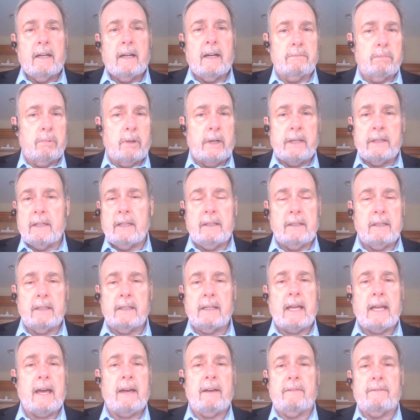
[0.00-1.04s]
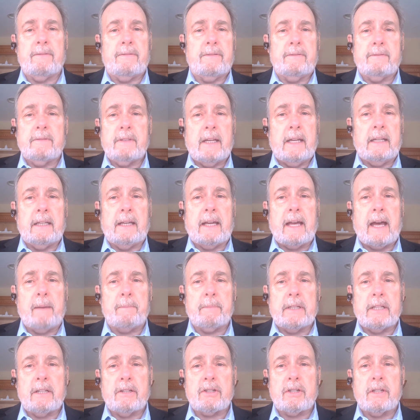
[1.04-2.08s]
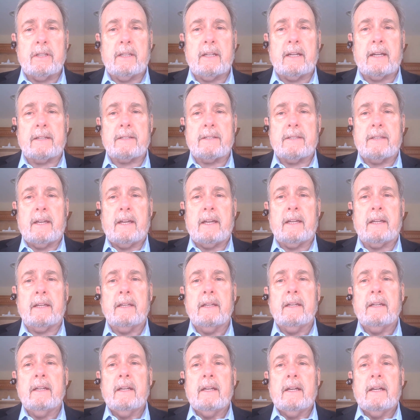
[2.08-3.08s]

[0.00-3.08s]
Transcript: when he didn't have any competition the next day,